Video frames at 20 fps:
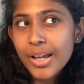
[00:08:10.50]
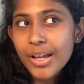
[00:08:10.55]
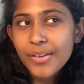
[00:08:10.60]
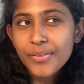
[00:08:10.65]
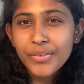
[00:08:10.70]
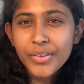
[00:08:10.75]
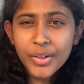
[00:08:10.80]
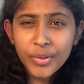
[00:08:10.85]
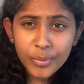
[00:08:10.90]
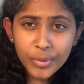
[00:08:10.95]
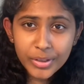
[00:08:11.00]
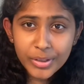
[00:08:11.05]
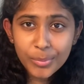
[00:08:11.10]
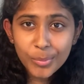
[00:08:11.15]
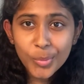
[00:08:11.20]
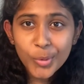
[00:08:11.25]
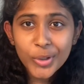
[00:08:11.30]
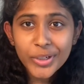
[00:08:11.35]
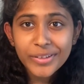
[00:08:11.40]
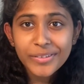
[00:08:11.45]
they're really
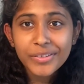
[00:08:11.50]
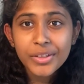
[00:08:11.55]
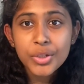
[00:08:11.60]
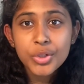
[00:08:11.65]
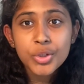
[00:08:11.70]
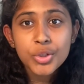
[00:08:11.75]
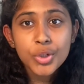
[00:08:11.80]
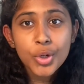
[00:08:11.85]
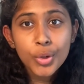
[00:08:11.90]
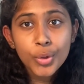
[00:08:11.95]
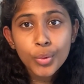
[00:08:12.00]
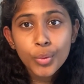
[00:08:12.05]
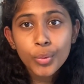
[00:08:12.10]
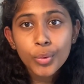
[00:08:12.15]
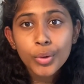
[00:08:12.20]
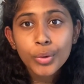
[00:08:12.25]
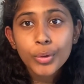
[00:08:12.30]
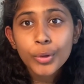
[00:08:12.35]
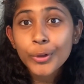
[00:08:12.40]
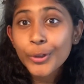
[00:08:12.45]
important. They show
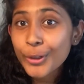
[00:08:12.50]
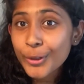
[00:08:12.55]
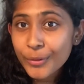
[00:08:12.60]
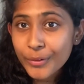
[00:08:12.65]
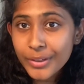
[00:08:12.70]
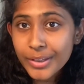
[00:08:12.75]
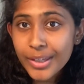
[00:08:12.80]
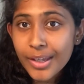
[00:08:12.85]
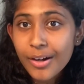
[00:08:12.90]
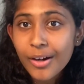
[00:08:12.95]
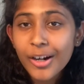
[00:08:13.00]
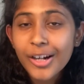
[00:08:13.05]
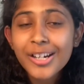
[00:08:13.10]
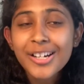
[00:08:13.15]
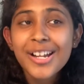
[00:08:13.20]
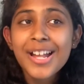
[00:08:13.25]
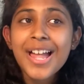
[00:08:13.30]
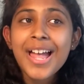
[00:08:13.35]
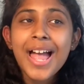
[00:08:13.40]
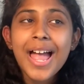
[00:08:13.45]
who you really are.